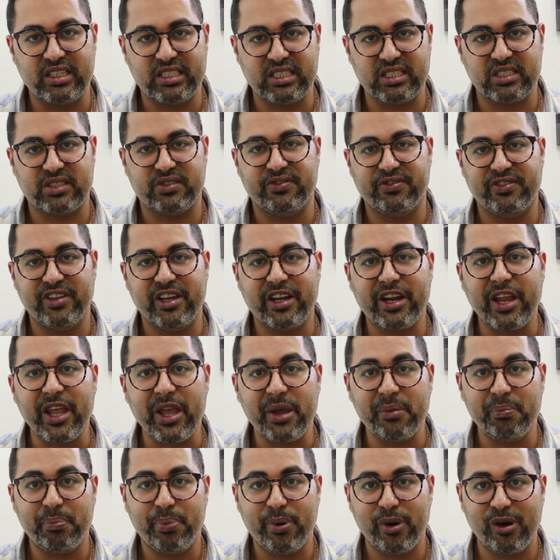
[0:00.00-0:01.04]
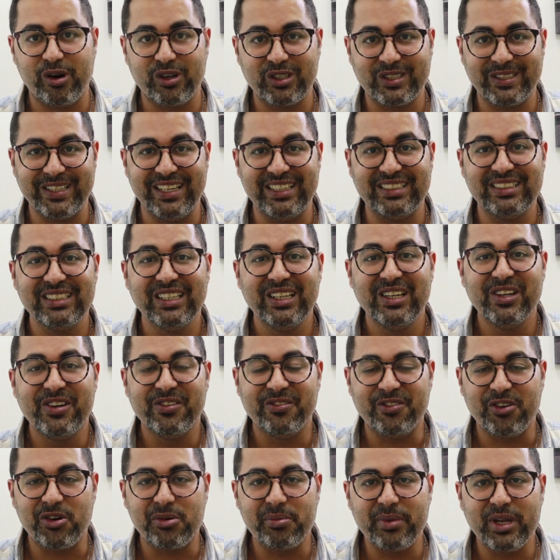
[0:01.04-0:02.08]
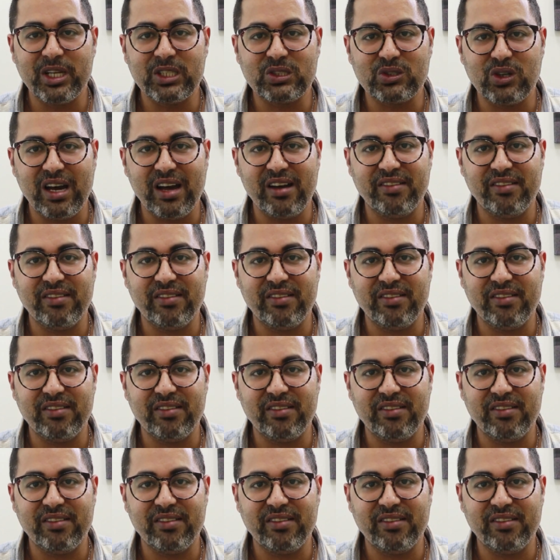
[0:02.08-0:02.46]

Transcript: It is very important for me to